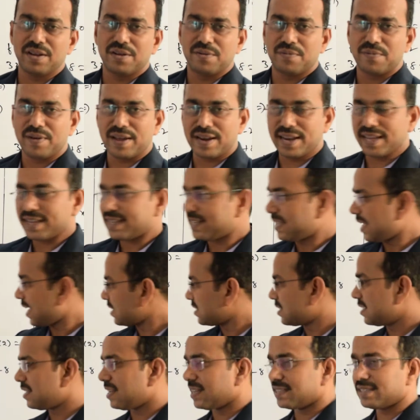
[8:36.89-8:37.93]
When I
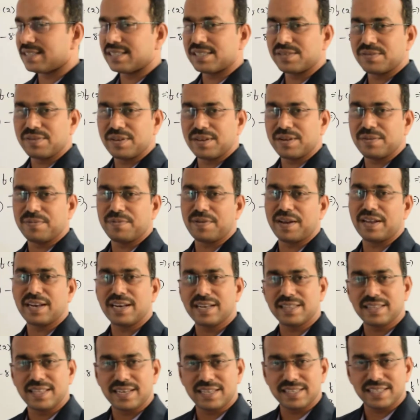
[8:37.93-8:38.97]
cancel x square,
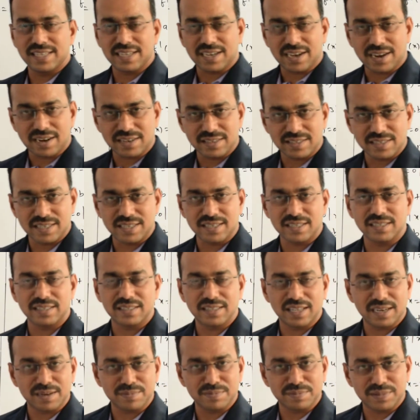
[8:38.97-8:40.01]
finally there is a constant
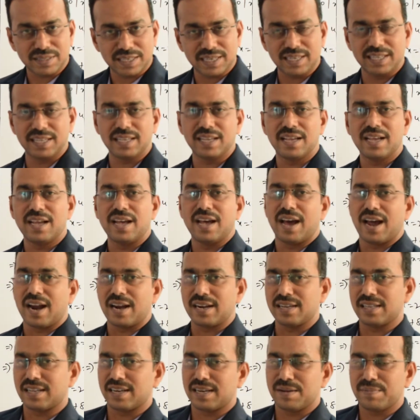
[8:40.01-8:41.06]
term 3
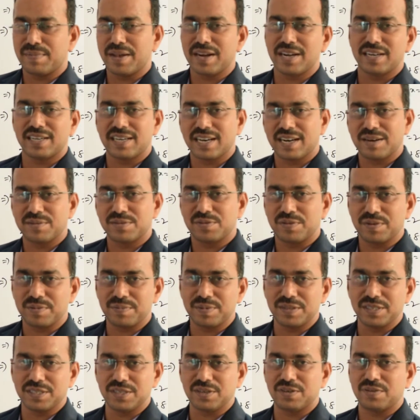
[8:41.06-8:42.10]
and the remaining terms will
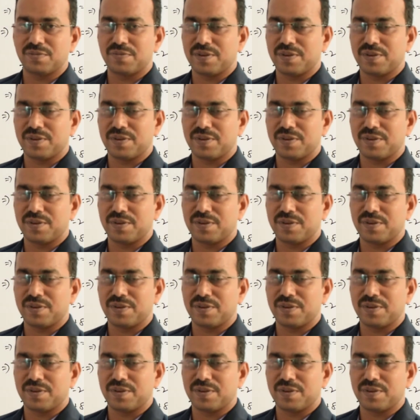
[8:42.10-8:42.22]
be 0.